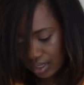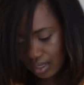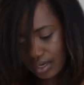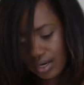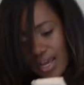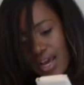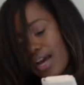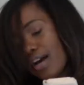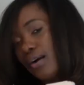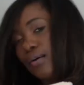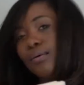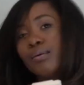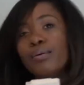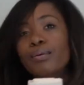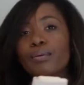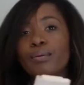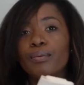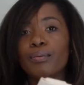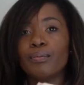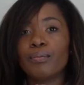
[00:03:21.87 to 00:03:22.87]
Now,
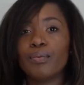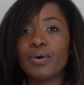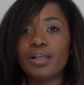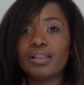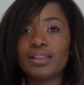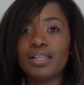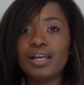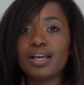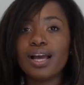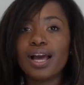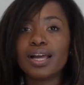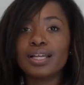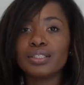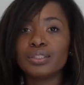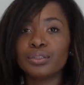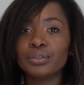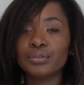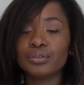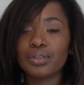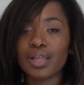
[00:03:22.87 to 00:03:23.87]
one thing I
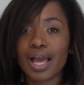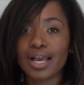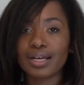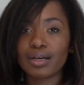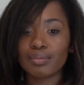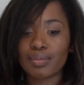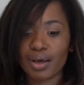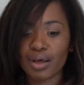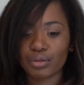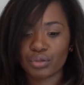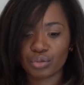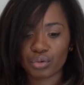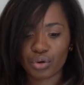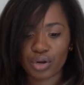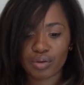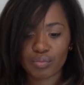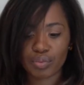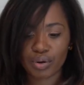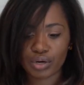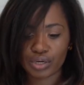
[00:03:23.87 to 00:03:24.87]
do like about
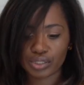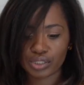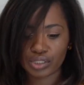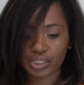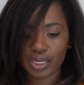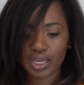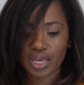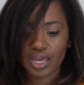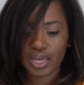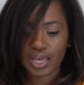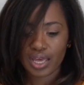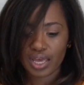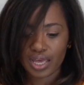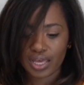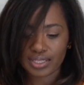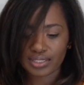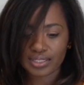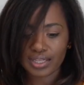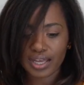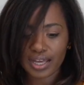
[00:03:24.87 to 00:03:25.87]
Tory Burch
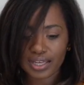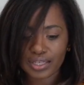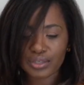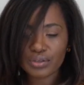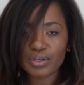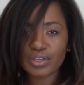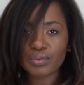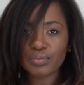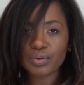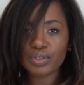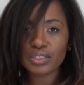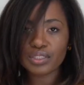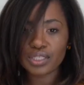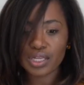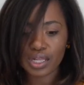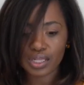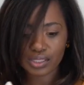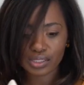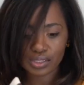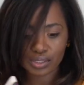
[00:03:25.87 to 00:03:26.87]
is that you can really
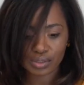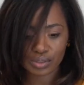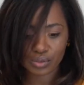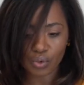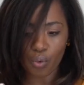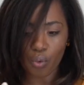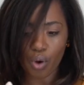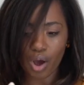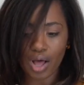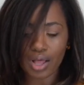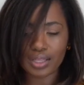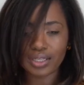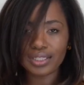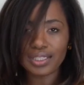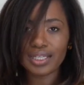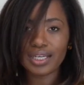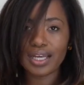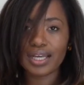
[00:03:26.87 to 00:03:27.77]
tell its quality.